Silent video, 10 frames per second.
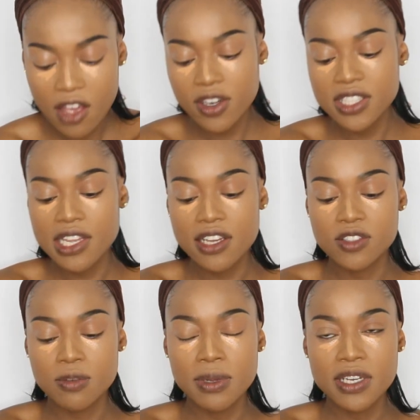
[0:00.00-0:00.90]
I always like
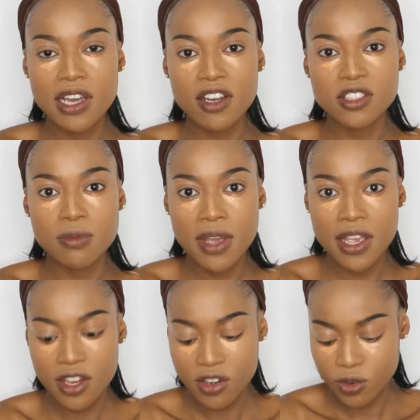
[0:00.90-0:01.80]
to blend out
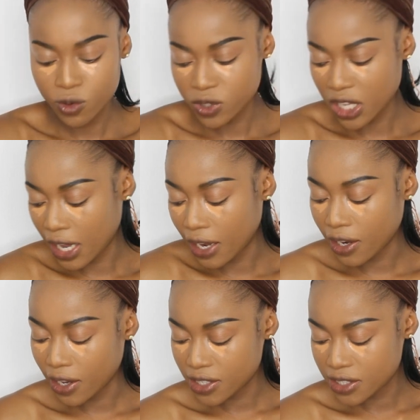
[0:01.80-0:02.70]
my nose
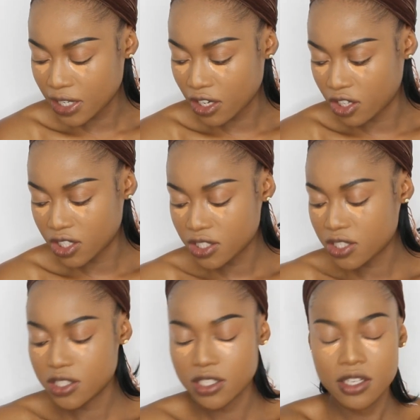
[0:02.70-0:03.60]
highlight
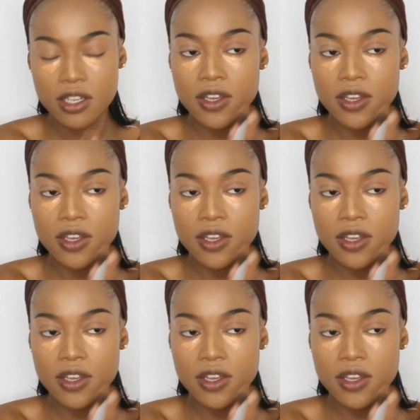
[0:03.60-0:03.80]
last.